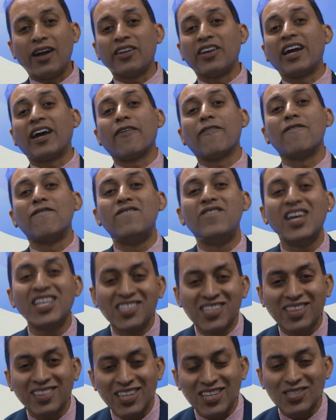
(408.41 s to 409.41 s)
You gotta
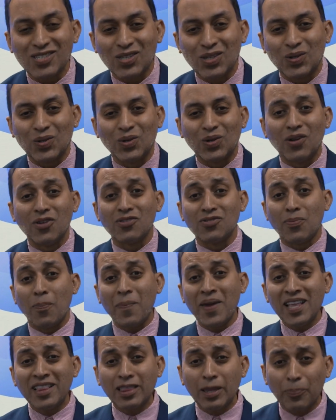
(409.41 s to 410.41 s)
visit these schools,
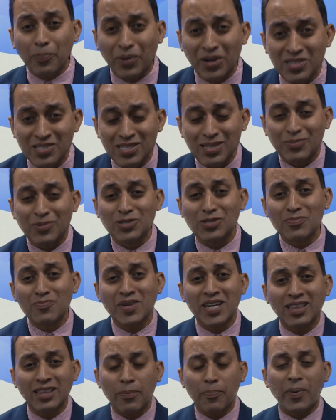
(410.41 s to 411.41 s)
meet the principals,
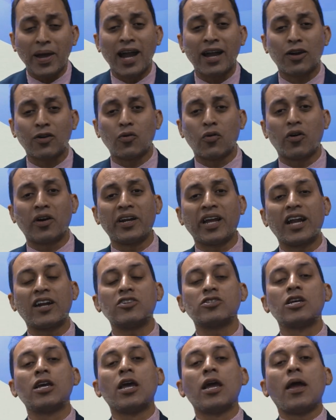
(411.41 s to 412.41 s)
meet the parent coordinators,
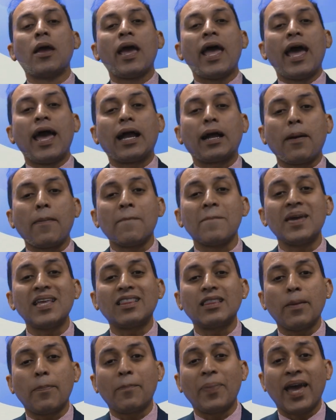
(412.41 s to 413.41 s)
heck, meet
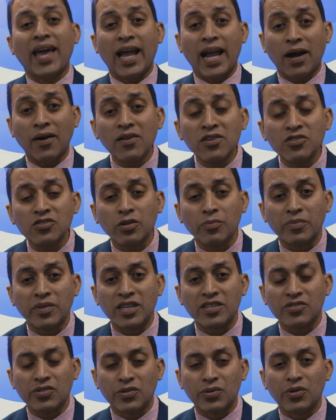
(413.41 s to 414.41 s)
the parents from
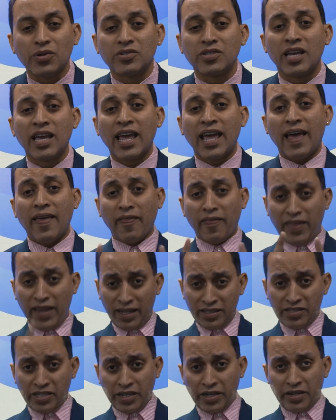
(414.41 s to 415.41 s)
these schools, and they'll
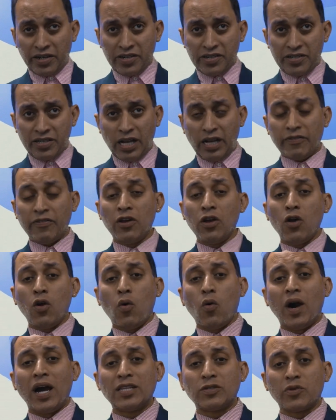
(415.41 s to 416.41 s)
tell you yourself
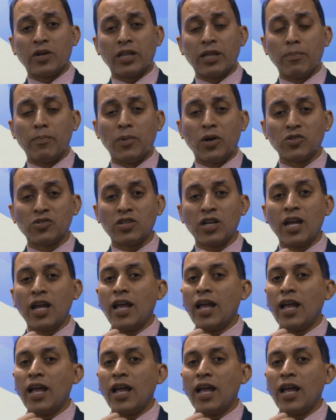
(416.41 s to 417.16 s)
why it's one of the most